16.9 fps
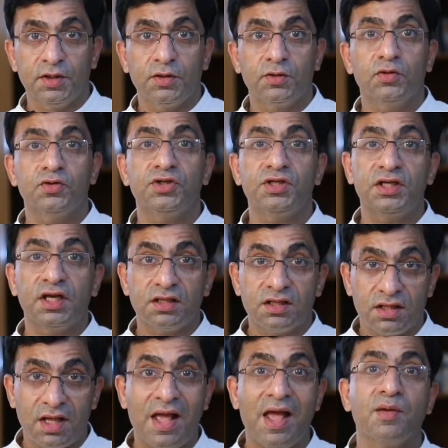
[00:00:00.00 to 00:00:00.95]
So she
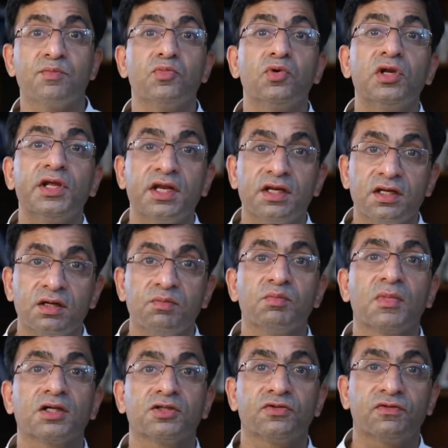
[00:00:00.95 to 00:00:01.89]
gets ambulated
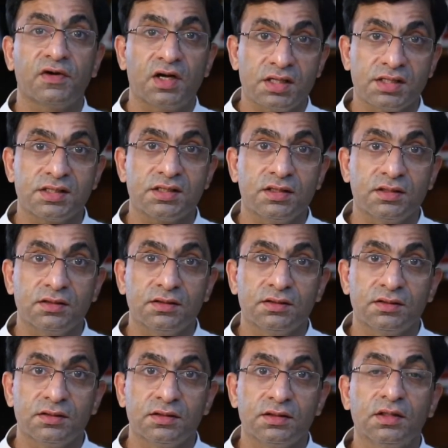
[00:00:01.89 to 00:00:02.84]
much faster.
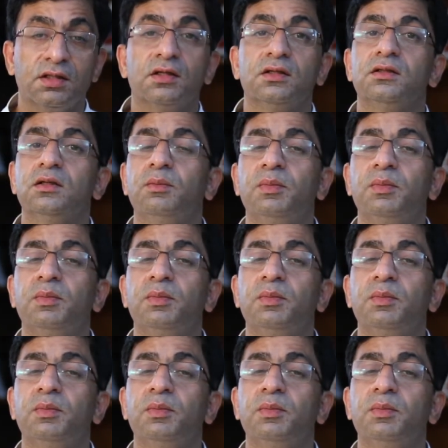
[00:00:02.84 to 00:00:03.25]
The